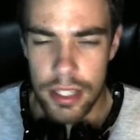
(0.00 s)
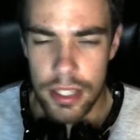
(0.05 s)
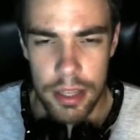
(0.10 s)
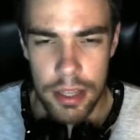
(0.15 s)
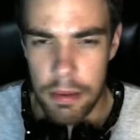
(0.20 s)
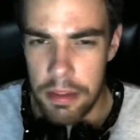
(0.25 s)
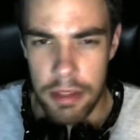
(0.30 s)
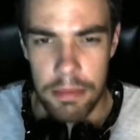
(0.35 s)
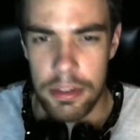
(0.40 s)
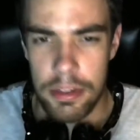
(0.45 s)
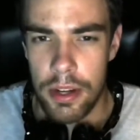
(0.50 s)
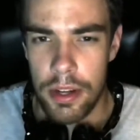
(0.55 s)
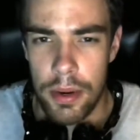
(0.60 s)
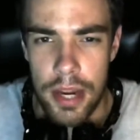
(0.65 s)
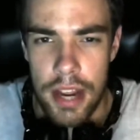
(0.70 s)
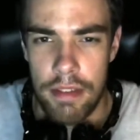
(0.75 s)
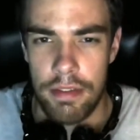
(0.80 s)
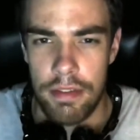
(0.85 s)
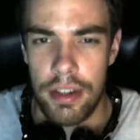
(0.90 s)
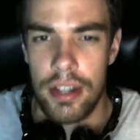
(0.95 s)
Some of them don't
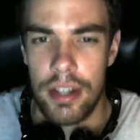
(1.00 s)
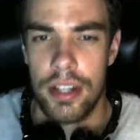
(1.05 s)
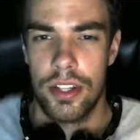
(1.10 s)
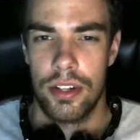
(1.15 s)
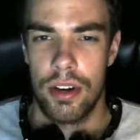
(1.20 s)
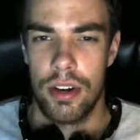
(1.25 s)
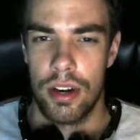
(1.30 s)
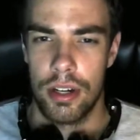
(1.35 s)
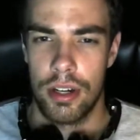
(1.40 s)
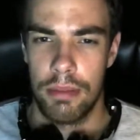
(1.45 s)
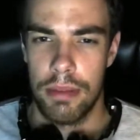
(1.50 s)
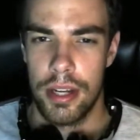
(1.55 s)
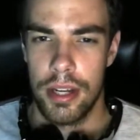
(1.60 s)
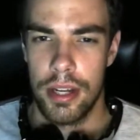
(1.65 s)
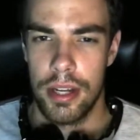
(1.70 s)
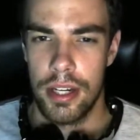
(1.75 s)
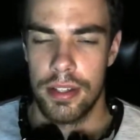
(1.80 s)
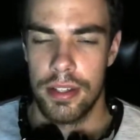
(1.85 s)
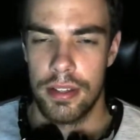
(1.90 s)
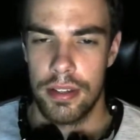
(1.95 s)
have very strong
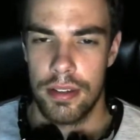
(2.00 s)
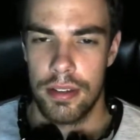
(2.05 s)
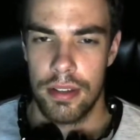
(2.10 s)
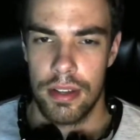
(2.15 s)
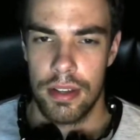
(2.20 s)
opinions.